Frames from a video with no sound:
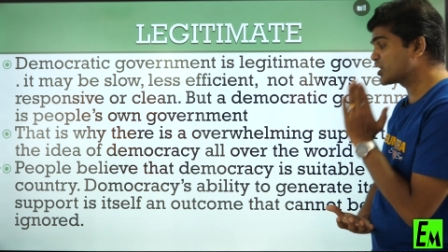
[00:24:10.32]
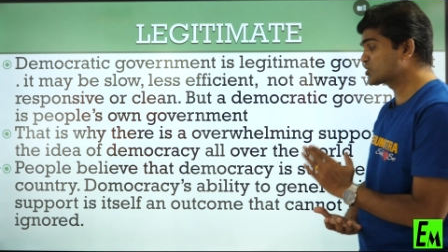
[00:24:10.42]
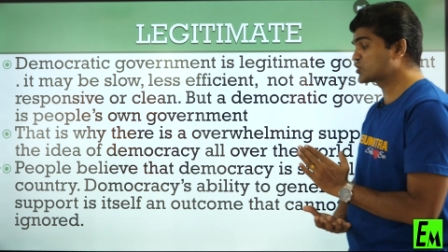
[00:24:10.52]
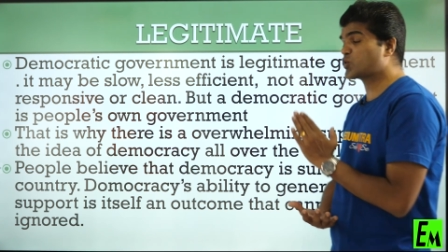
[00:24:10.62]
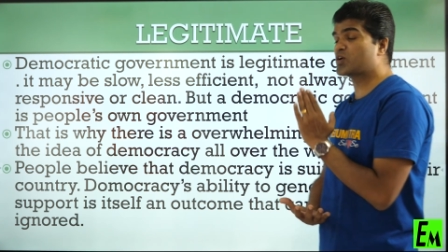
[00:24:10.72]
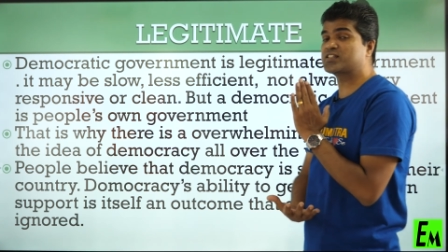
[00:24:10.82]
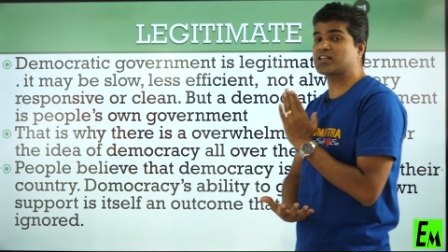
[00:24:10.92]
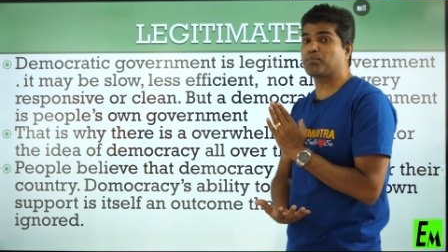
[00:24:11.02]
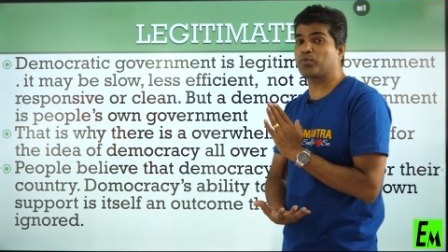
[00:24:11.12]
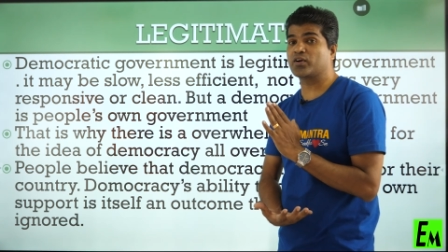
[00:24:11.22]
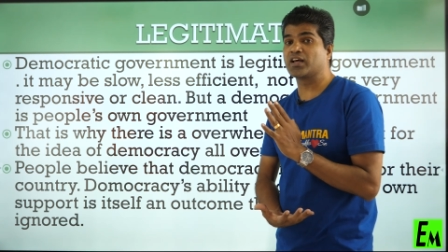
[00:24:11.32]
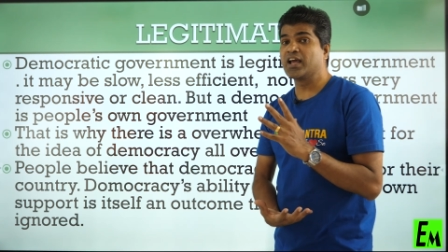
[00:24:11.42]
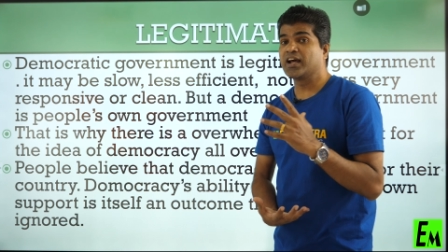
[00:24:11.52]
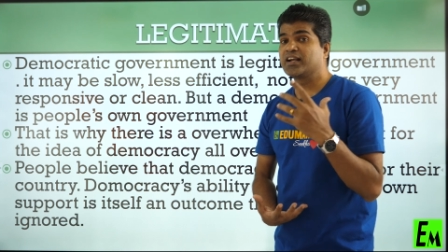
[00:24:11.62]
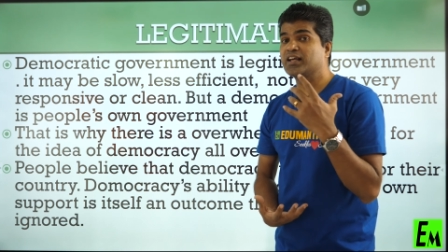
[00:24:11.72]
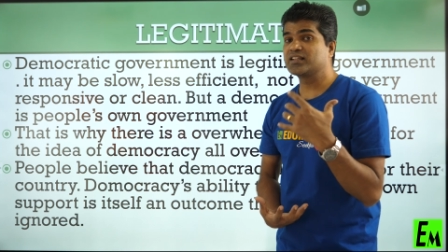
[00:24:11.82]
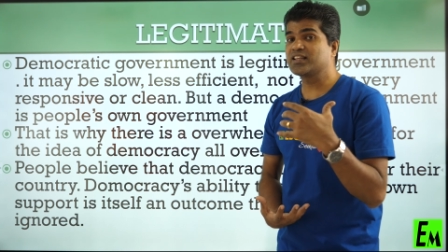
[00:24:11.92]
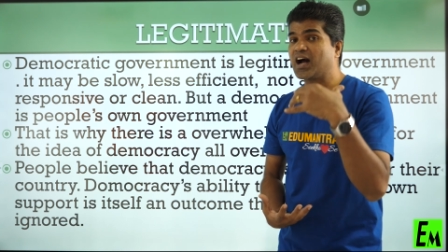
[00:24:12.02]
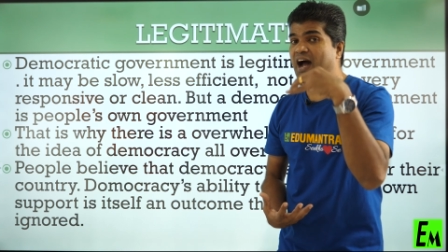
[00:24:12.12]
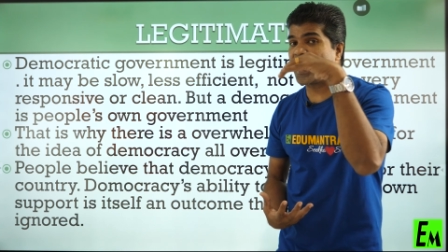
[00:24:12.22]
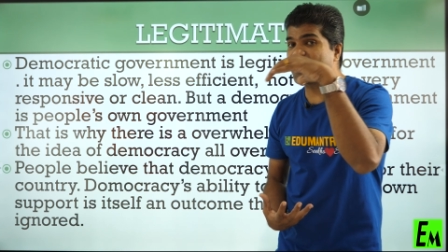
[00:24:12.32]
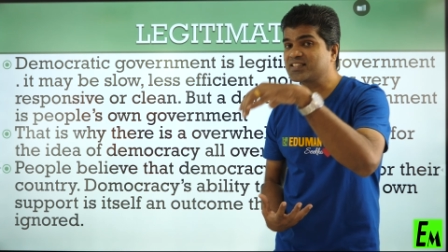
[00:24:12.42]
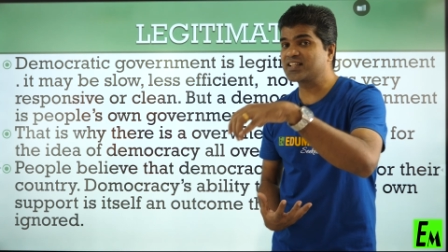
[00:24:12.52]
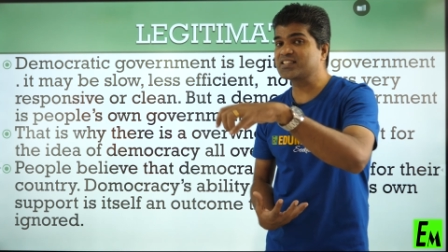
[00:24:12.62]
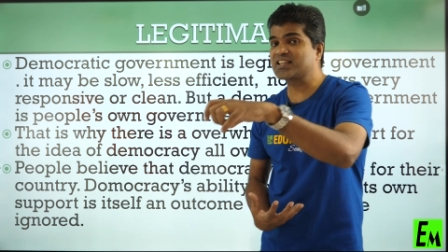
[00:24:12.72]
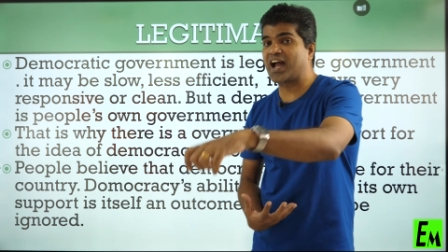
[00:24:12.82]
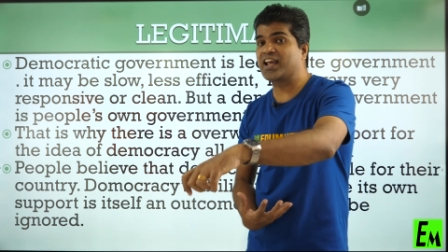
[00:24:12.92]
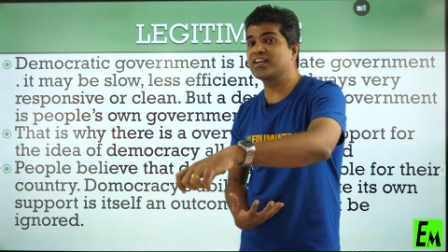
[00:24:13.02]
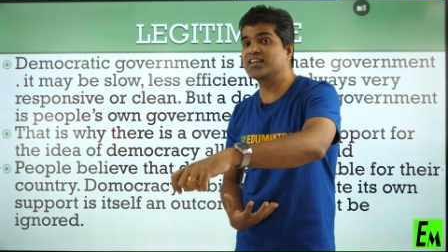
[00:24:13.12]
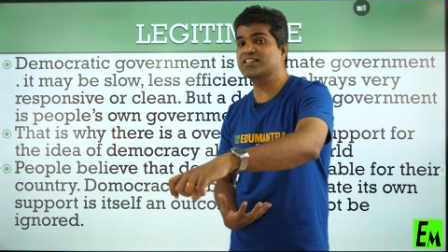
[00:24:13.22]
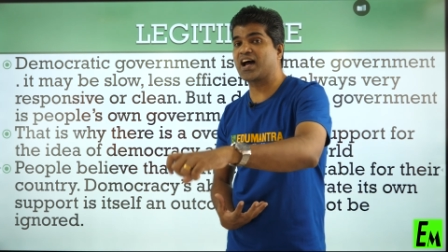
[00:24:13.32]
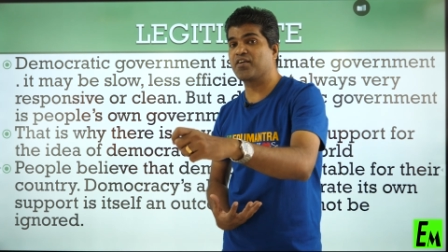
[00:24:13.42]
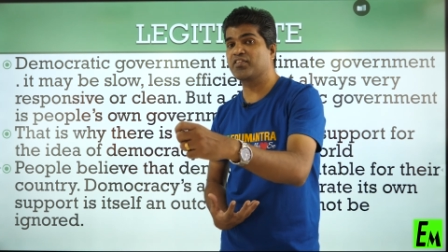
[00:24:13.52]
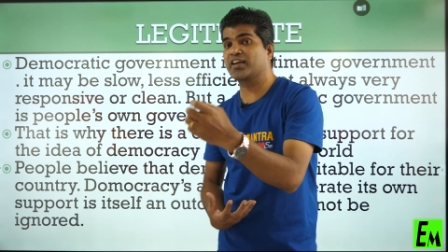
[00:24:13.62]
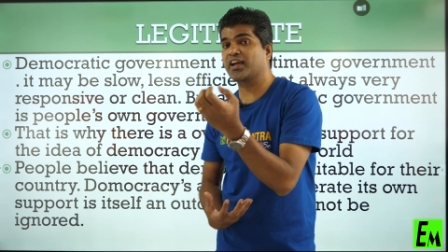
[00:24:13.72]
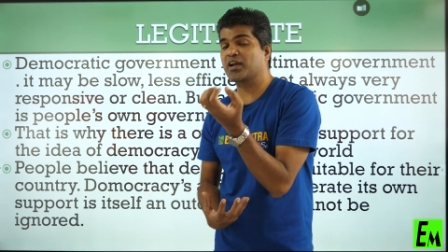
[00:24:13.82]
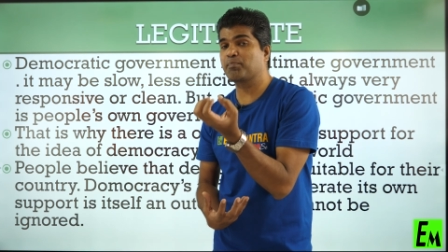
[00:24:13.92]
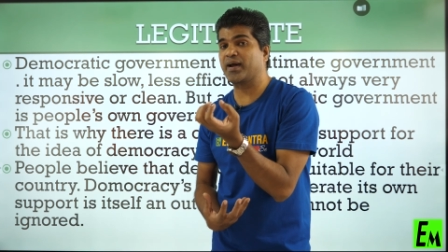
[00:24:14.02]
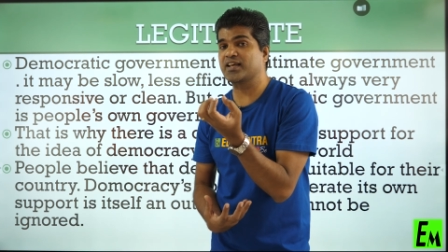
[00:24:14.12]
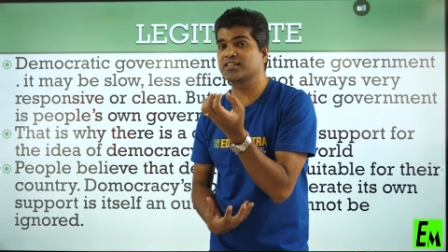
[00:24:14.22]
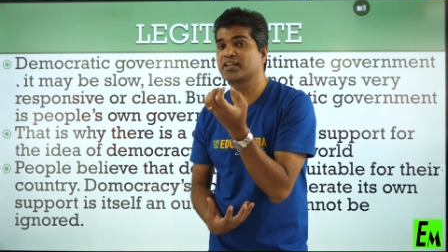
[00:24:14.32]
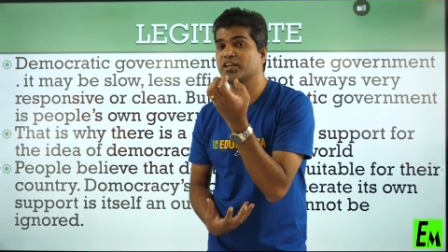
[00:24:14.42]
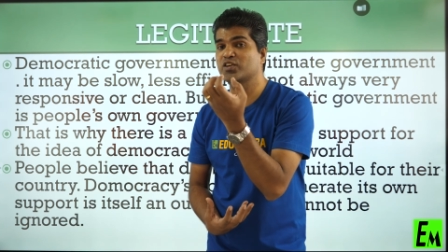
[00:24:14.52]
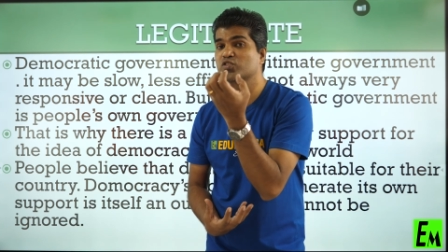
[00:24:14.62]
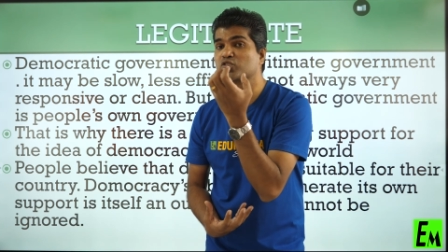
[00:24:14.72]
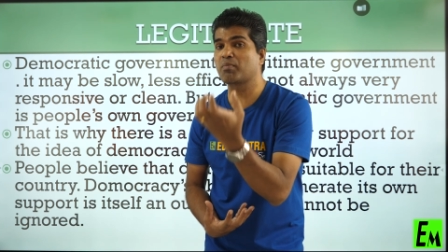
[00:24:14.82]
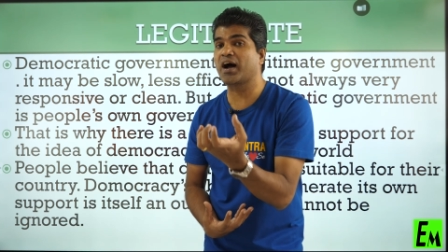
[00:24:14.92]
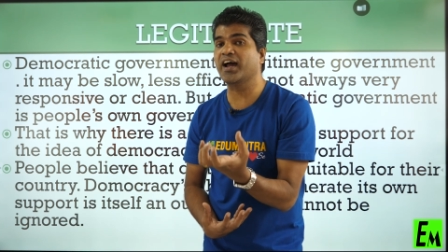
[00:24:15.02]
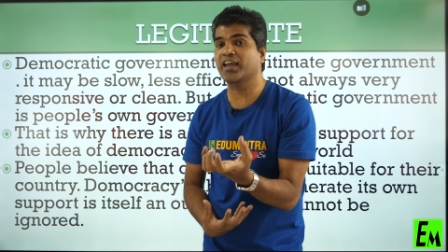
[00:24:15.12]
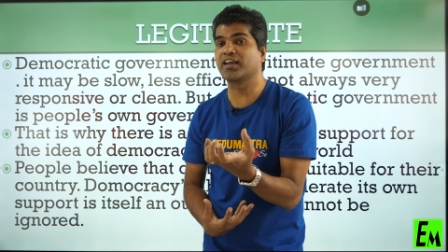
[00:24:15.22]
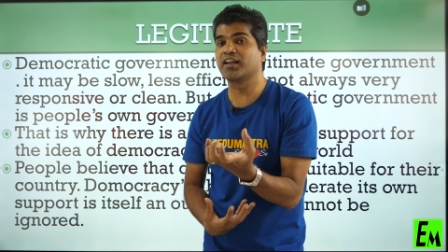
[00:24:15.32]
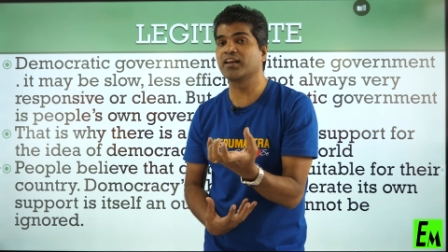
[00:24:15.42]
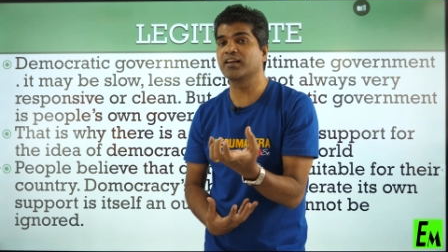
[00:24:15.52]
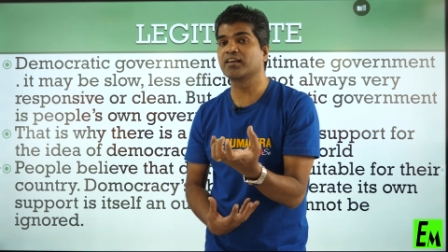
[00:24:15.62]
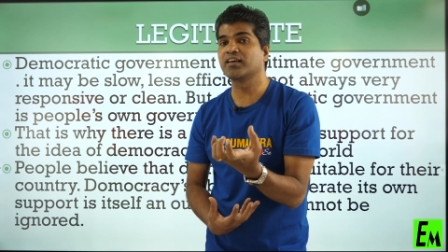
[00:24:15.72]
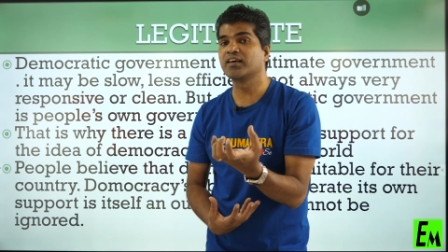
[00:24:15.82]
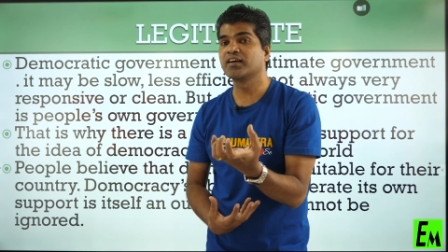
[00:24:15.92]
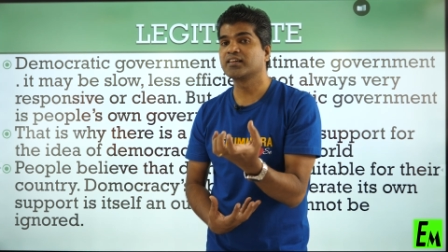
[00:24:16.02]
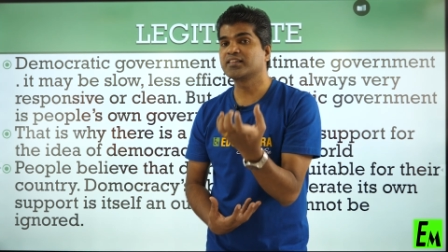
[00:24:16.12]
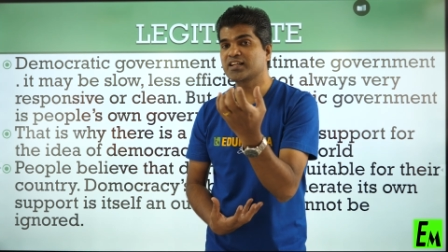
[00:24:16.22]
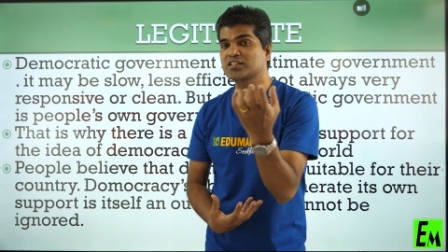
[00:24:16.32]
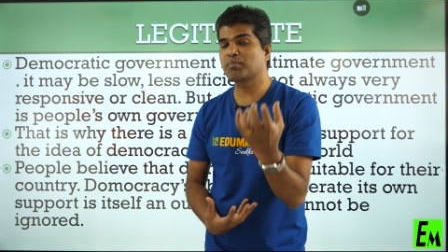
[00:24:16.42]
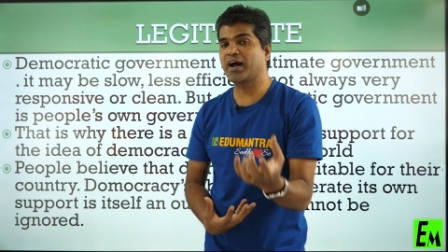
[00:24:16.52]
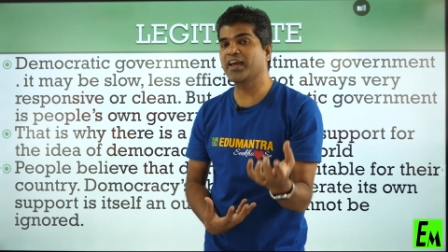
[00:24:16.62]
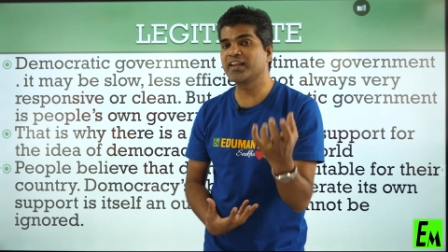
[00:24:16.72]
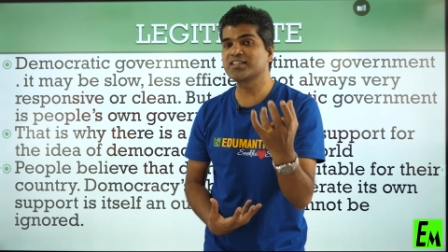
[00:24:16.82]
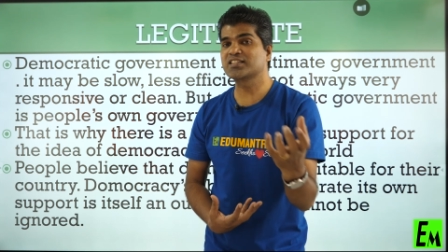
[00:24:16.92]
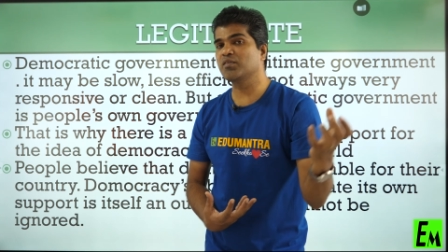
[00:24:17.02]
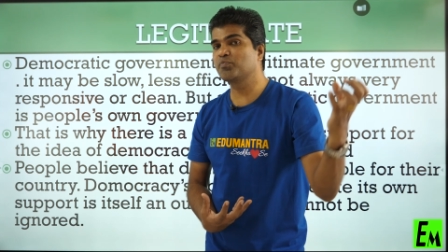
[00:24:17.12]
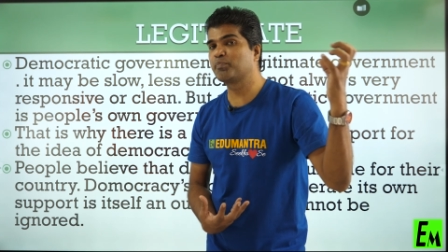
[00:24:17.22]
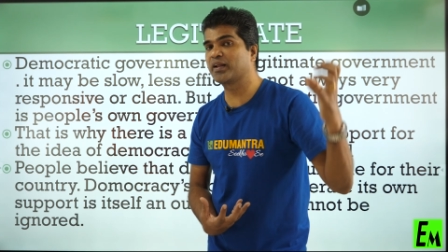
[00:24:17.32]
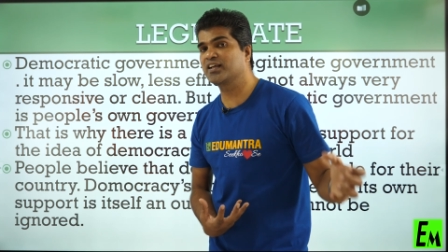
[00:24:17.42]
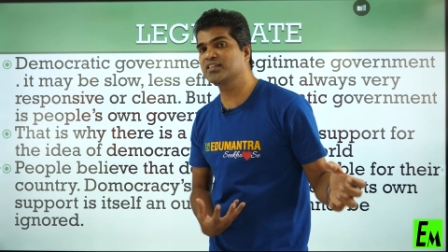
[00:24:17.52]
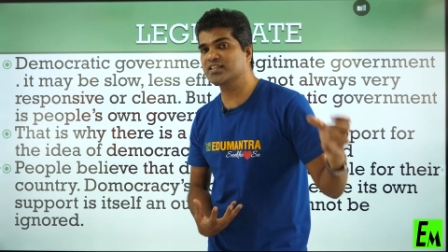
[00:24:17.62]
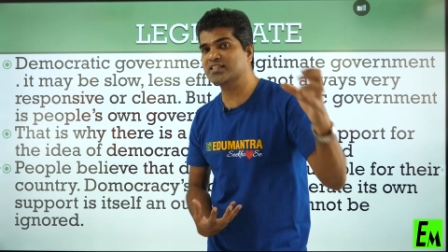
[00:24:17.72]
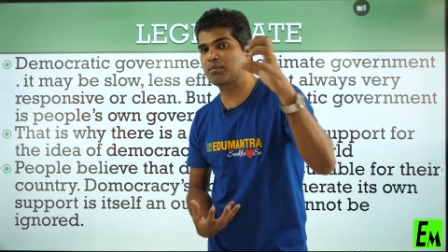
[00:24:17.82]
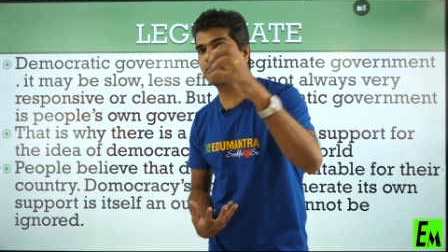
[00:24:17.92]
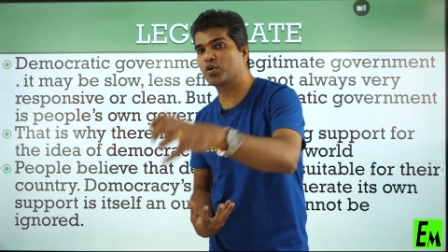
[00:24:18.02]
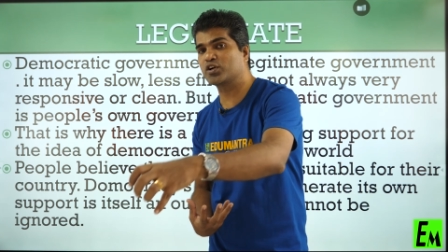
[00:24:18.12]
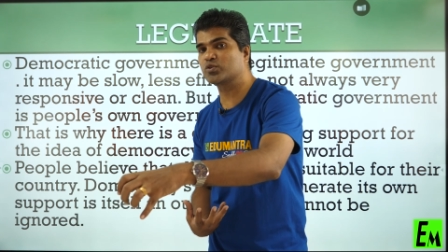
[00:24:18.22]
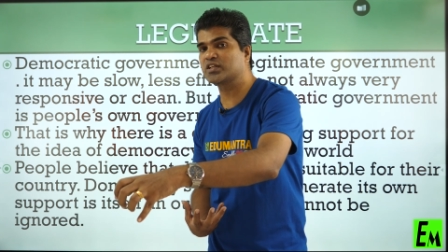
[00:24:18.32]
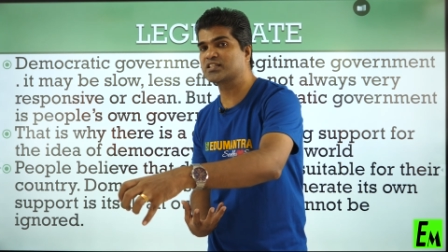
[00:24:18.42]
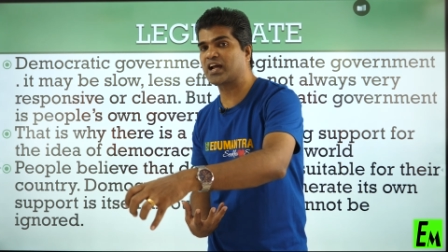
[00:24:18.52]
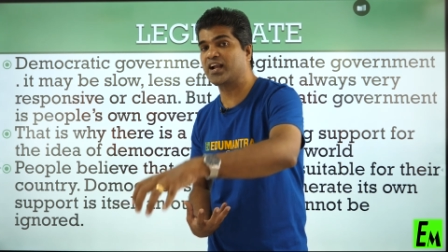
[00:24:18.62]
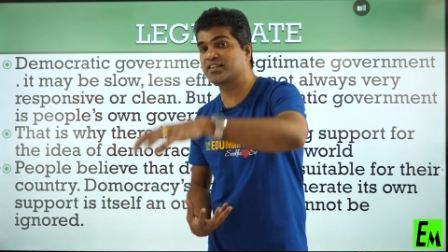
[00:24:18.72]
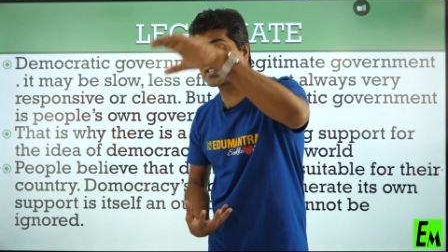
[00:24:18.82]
its own support. As the child is having a capacity to smile, that smile itself brings the support to the child.